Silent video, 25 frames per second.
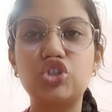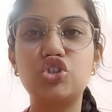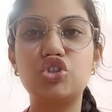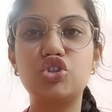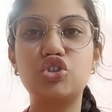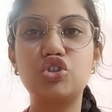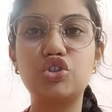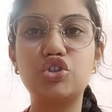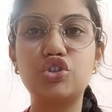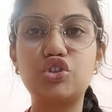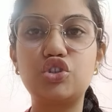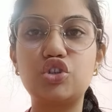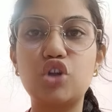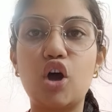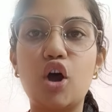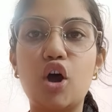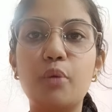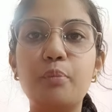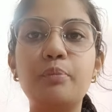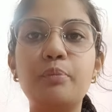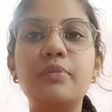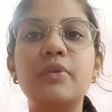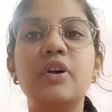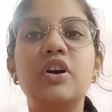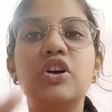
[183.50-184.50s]

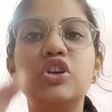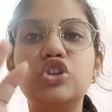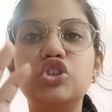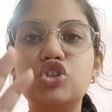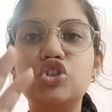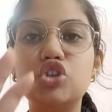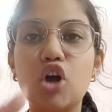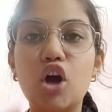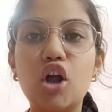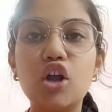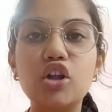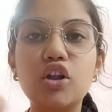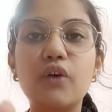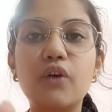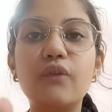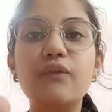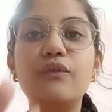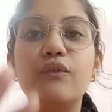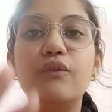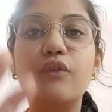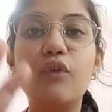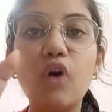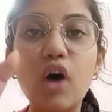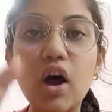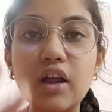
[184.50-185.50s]
stop short of
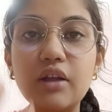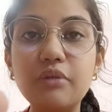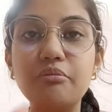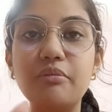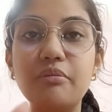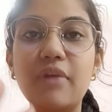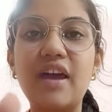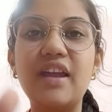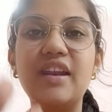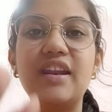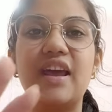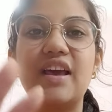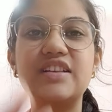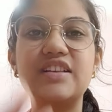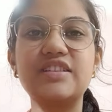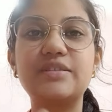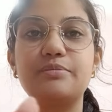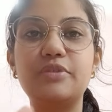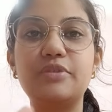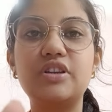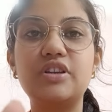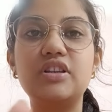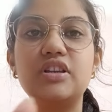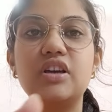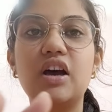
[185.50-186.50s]
what man has
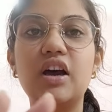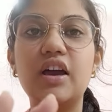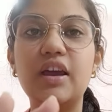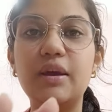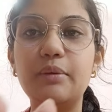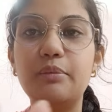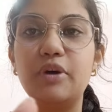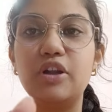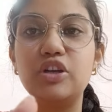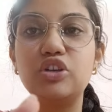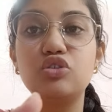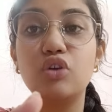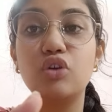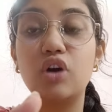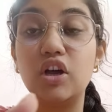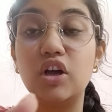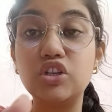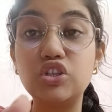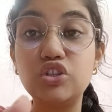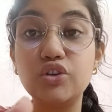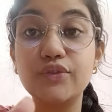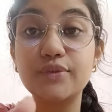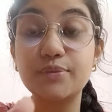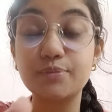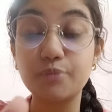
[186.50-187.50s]
been able to
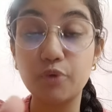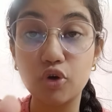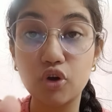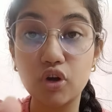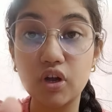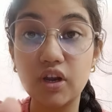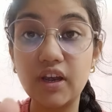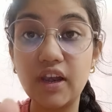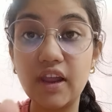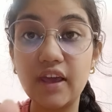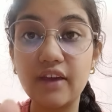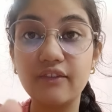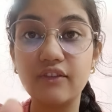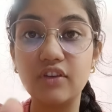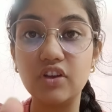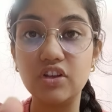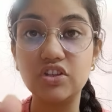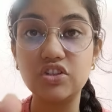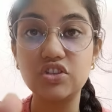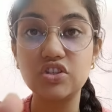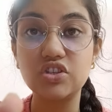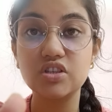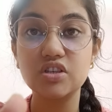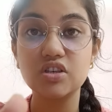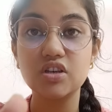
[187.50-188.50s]
achieve spoken
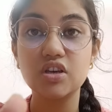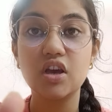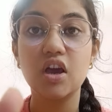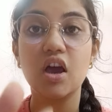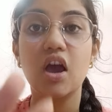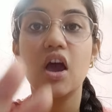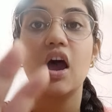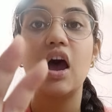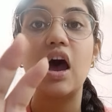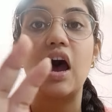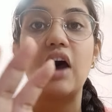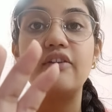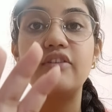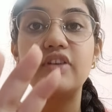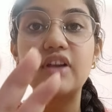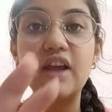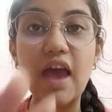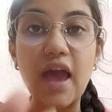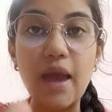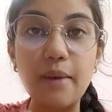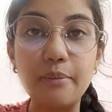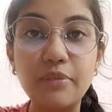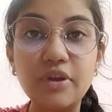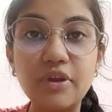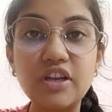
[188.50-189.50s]
language. Our
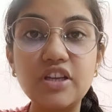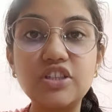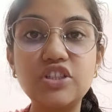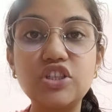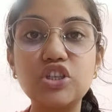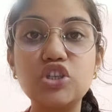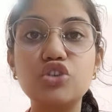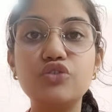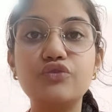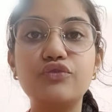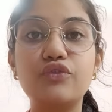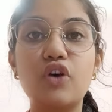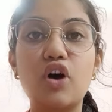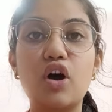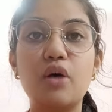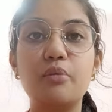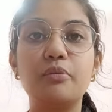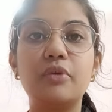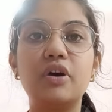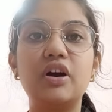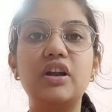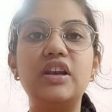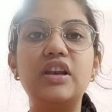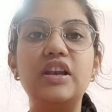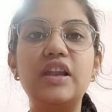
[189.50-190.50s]
ability to form
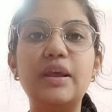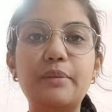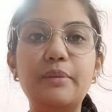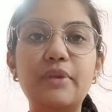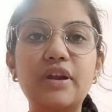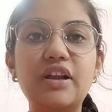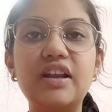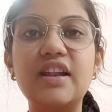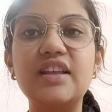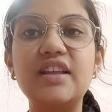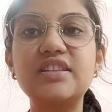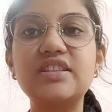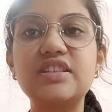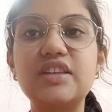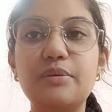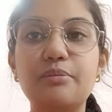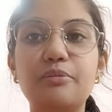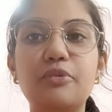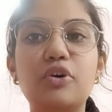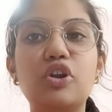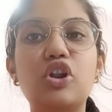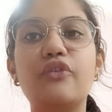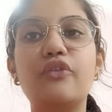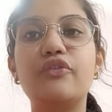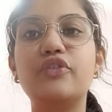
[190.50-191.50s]
a limitless
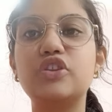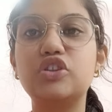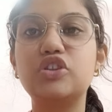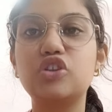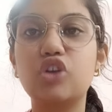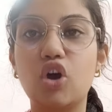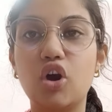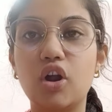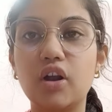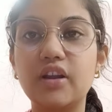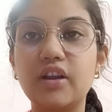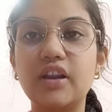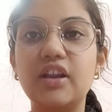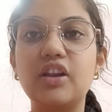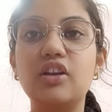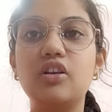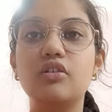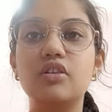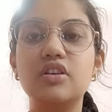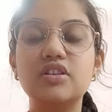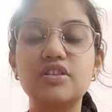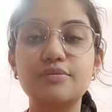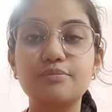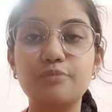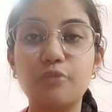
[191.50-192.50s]
number of a thought into
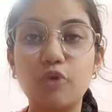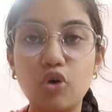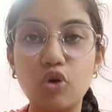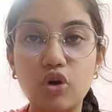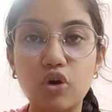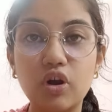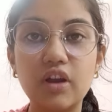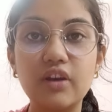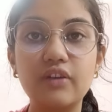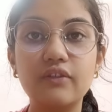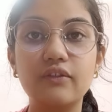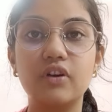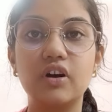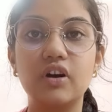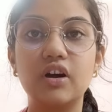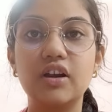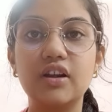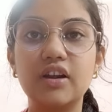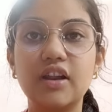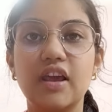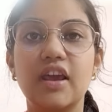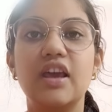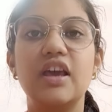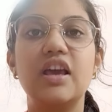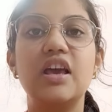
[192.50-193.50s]
a spoken word
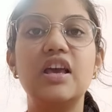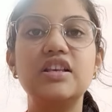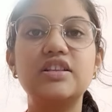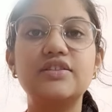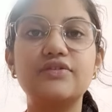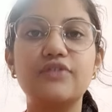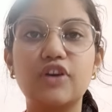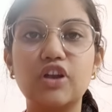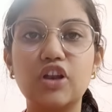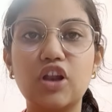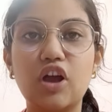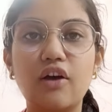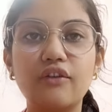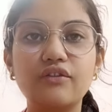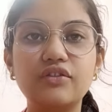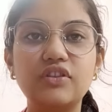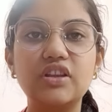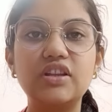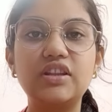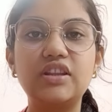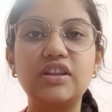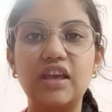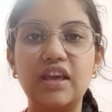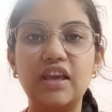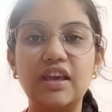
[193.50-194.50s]
is one of the
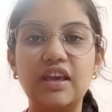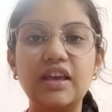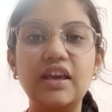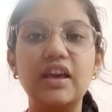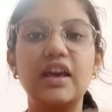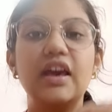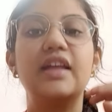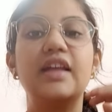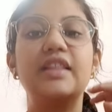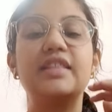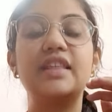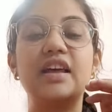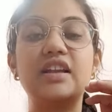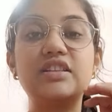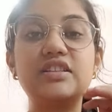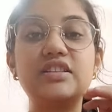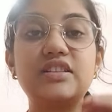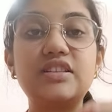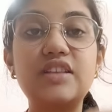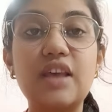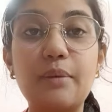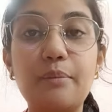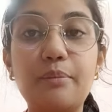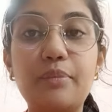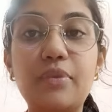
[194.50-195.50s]
things that
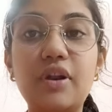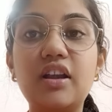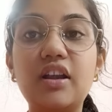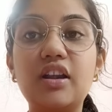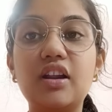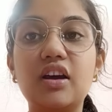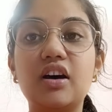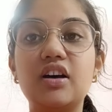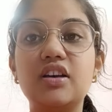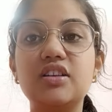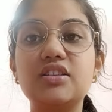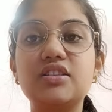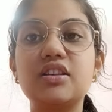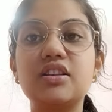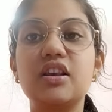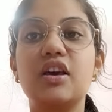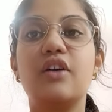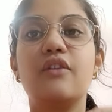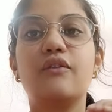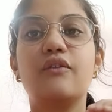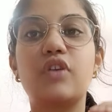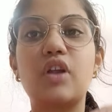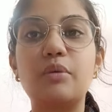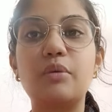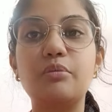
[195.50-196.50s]
separate us
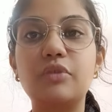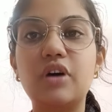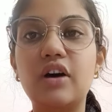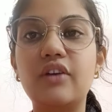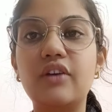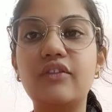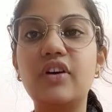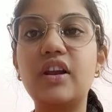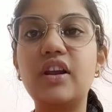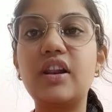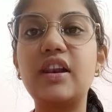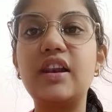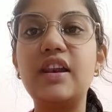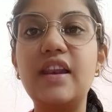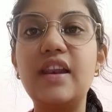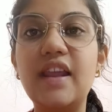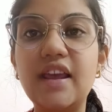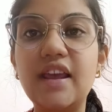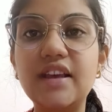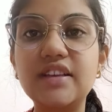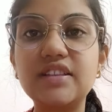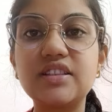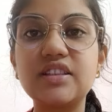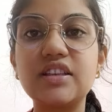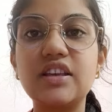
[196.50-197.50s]
from our
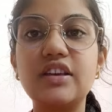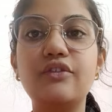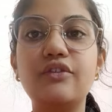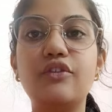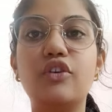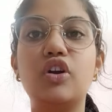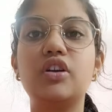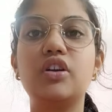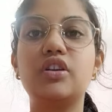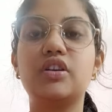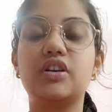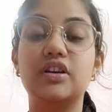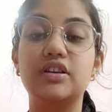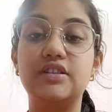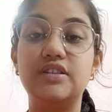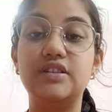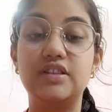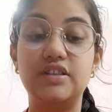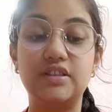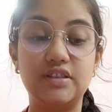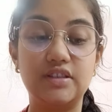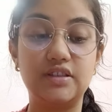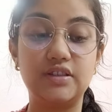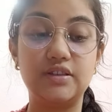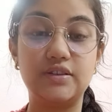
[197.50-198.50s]
less evolved
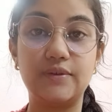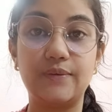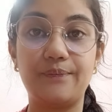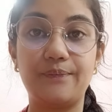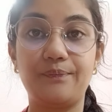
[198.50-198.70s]
cousins.